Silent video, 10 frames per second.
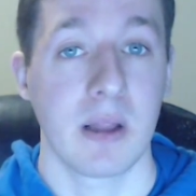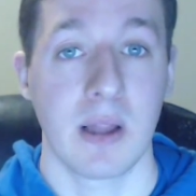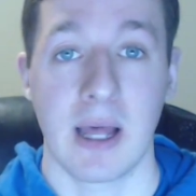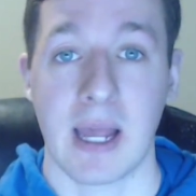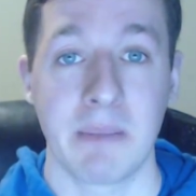
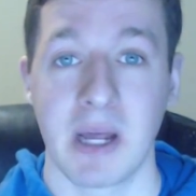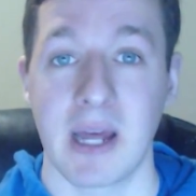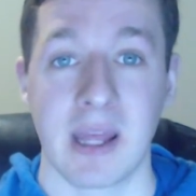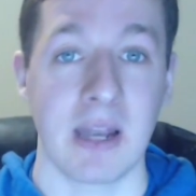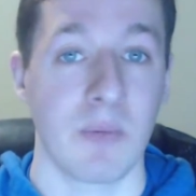Like I'm not
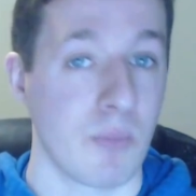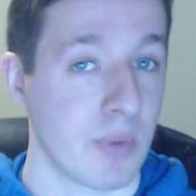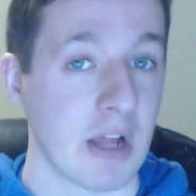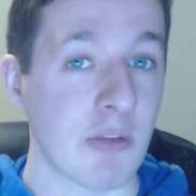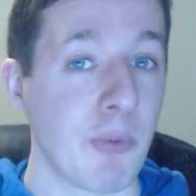again,
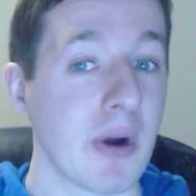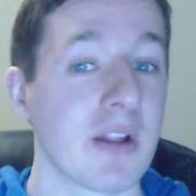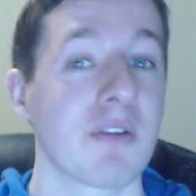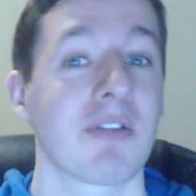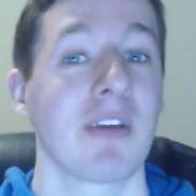without
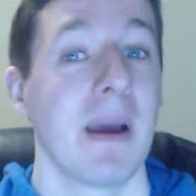spoilers,